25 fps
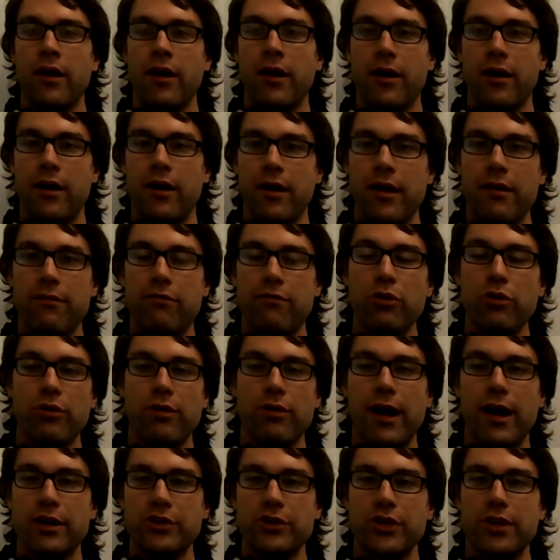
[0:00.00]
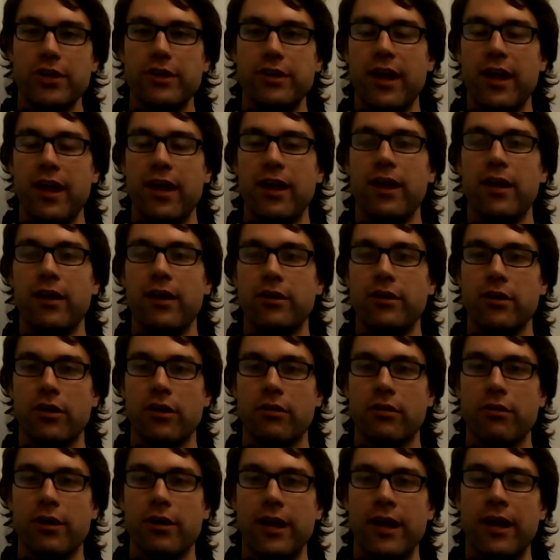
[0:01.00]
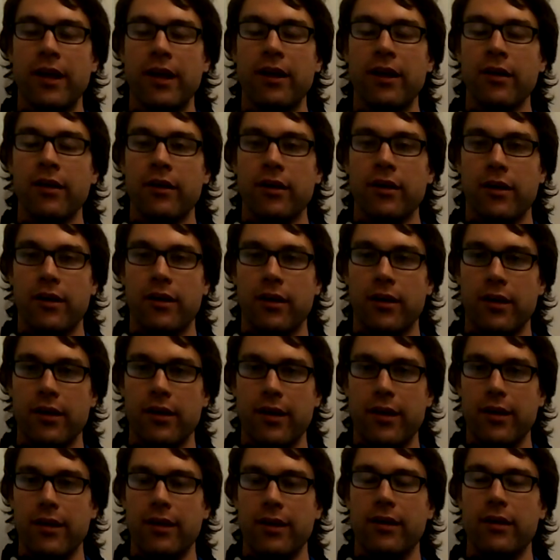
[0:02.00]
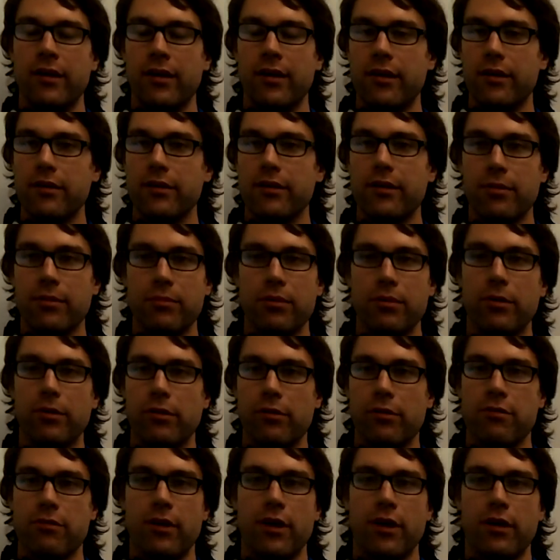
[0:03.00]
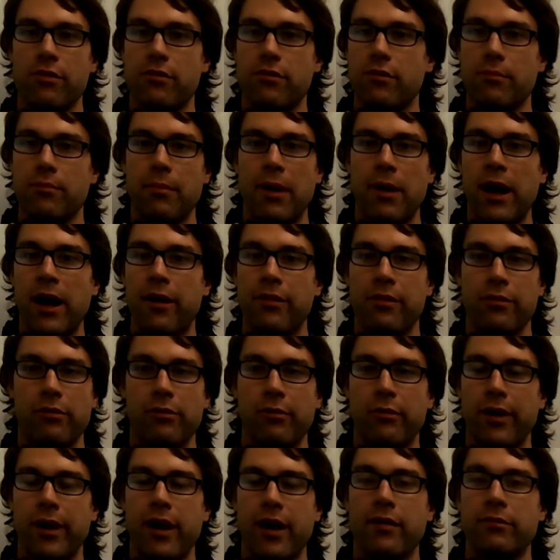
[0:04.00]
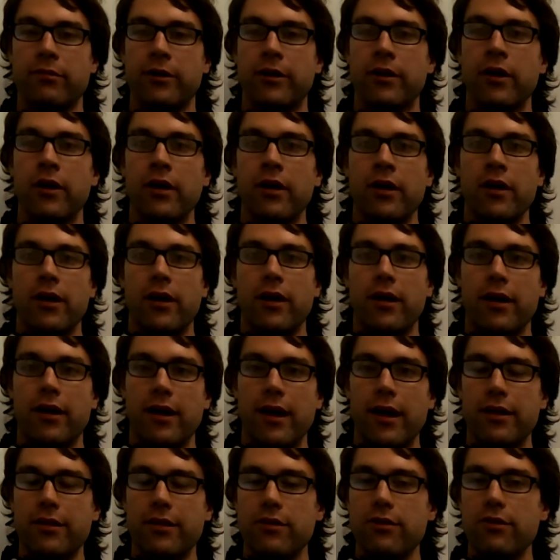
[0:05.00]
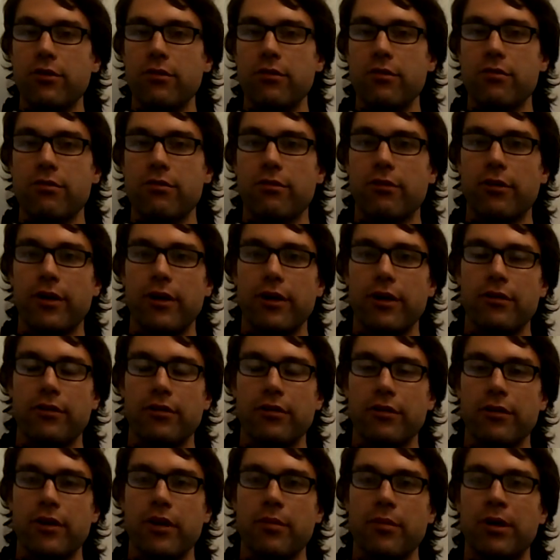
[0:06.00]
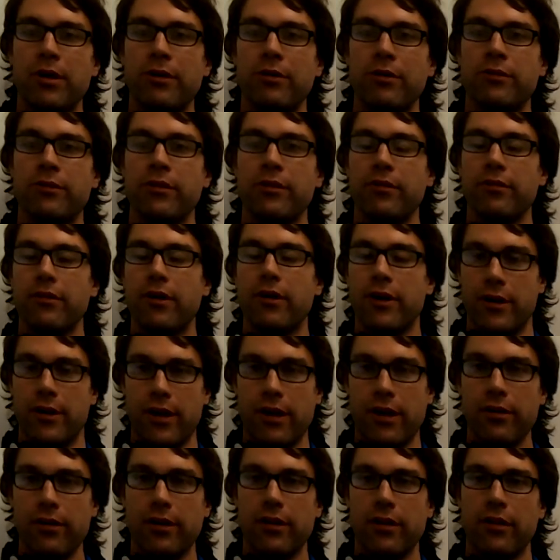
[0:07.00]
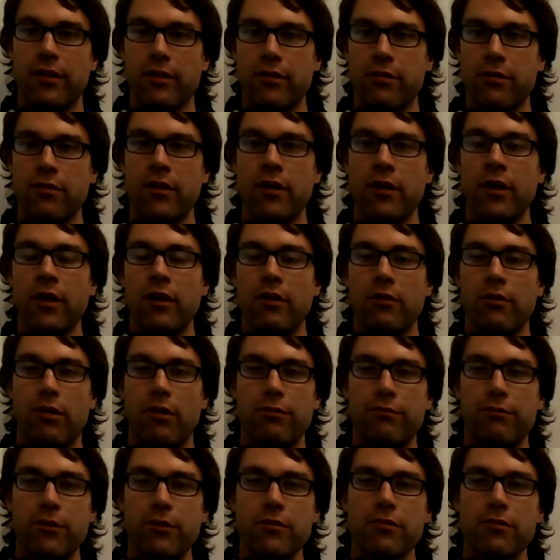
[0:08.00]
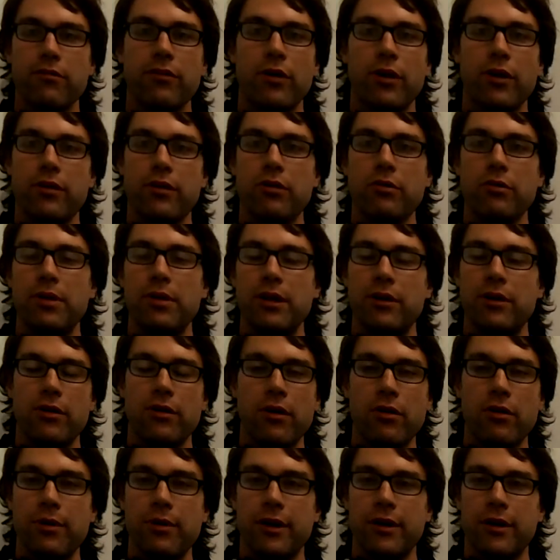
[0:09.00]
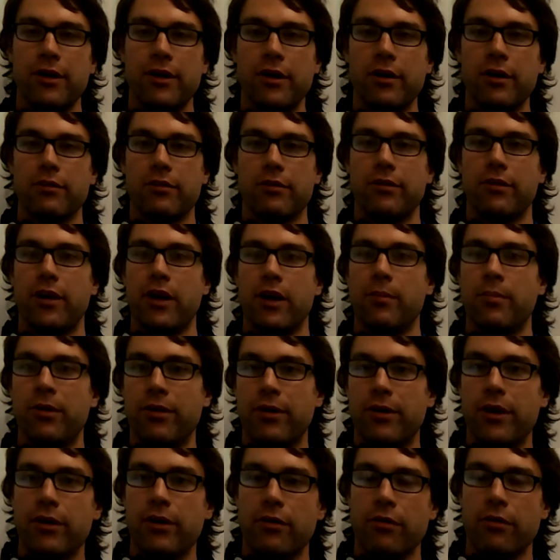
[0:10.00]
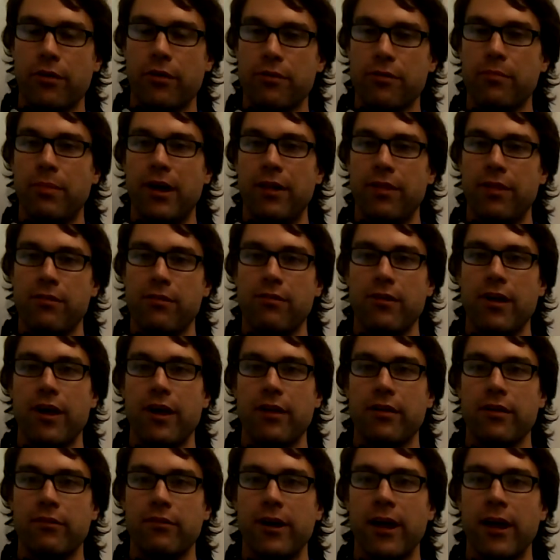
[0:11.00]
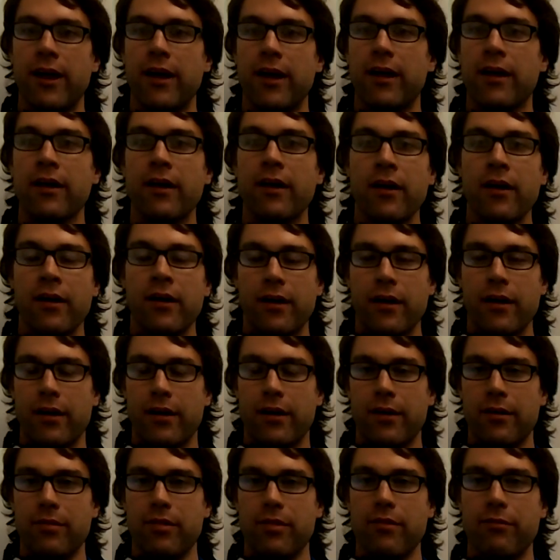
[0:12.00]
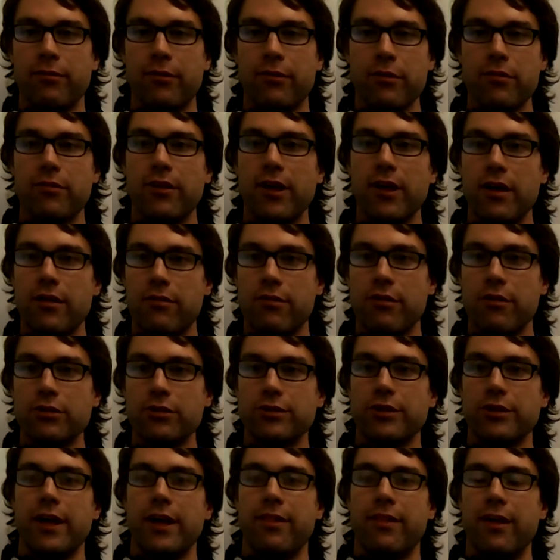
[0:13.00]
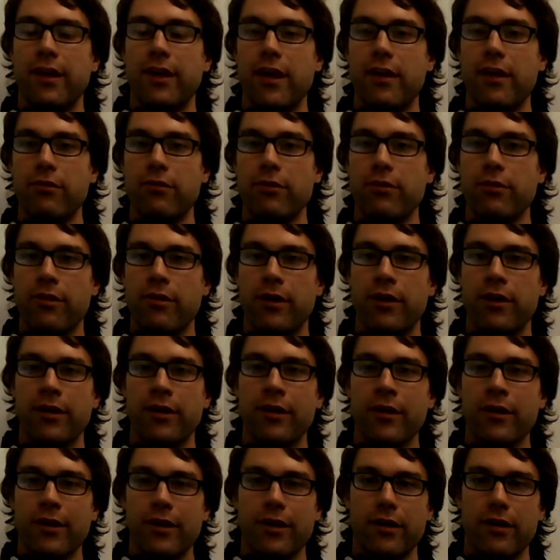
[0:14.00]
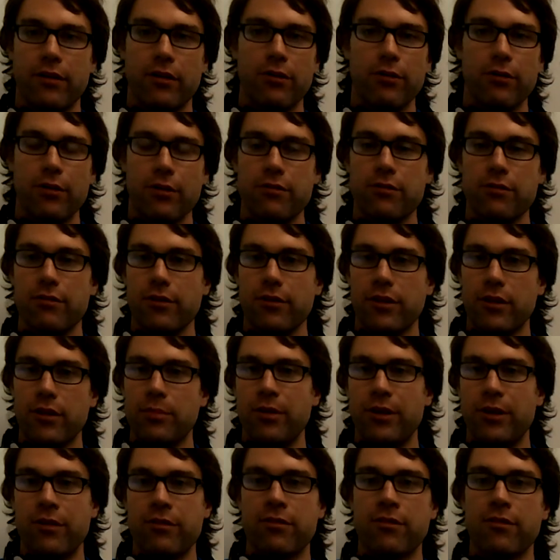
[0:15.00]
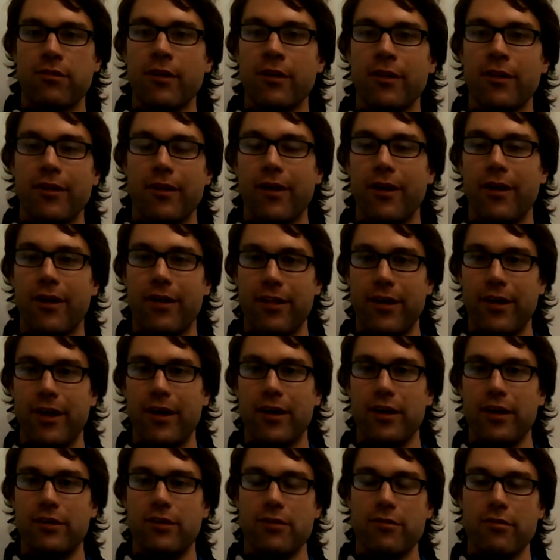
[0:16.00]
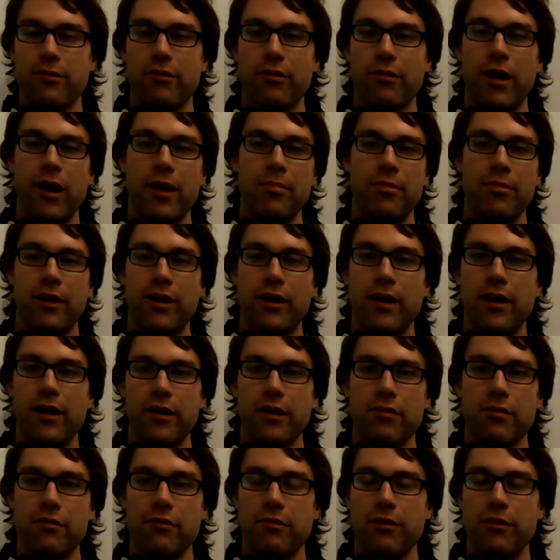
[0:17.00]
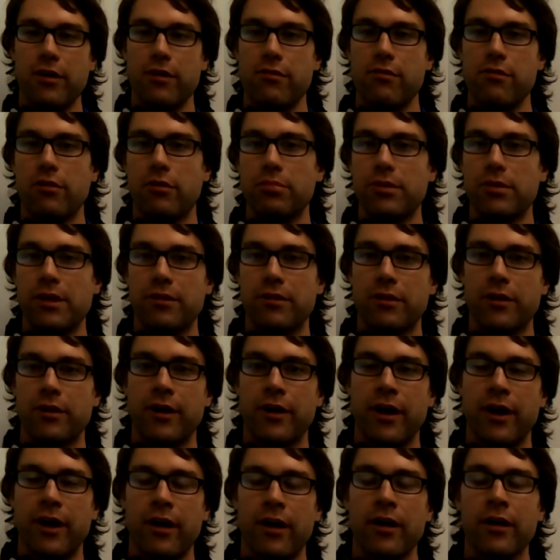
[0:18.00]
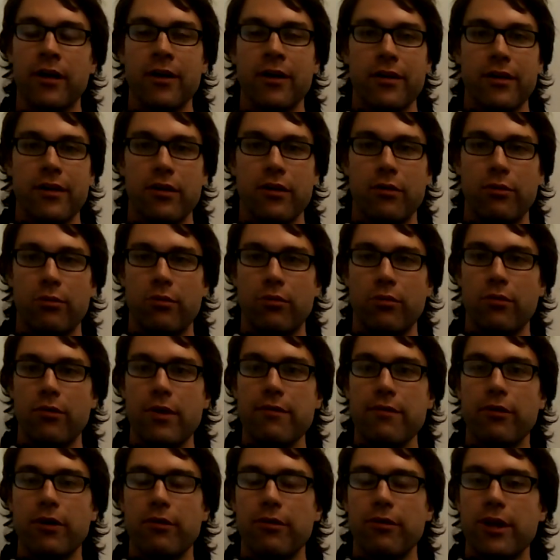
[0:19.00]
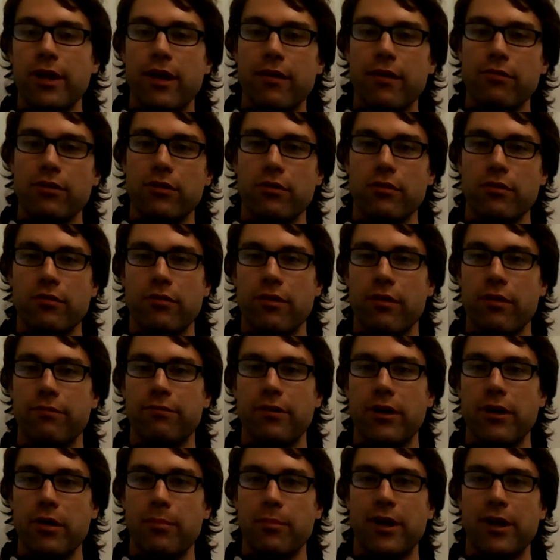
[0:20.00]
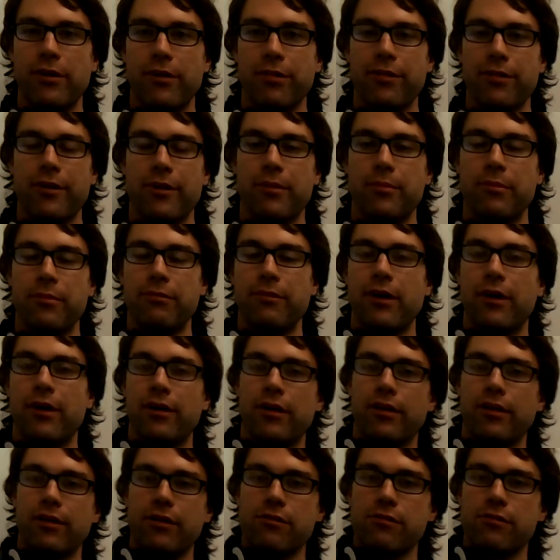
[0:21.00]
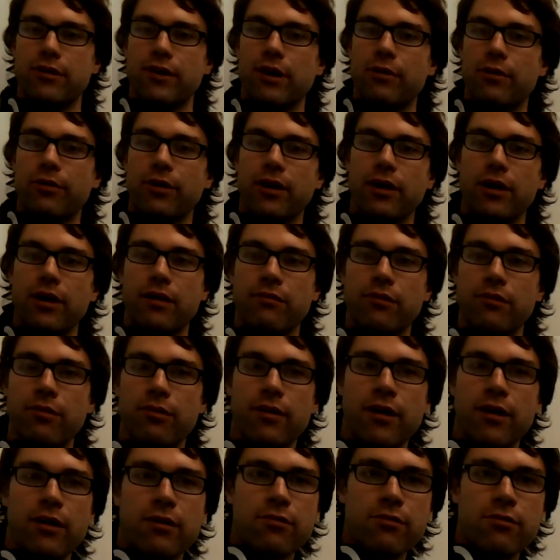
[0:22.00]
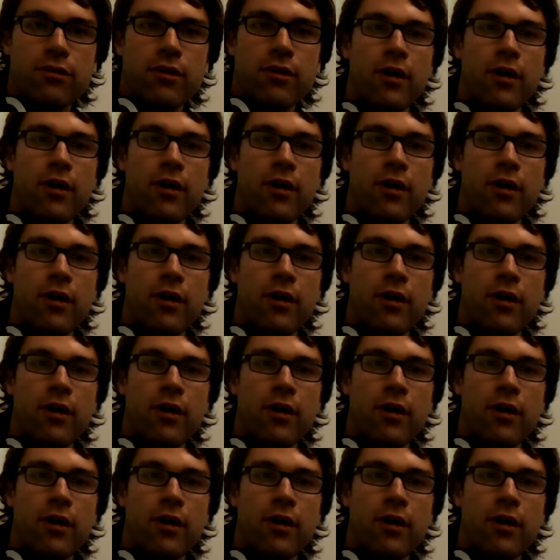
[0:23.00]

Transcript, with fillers: Uh, if you were actually taking a degree uh, in computer science or math or whatever, uh, and you started to learn about uh, calculus, well, first of all, you'd be nowhere near learning about integrals by the second day. Uh, the first days, usually they give you the kind of course syllabus. Uh, they kind of describe the kinds of things you'll be learning. You know, we've already given you the fundamental theorem of calculus, and now we're going to give you this.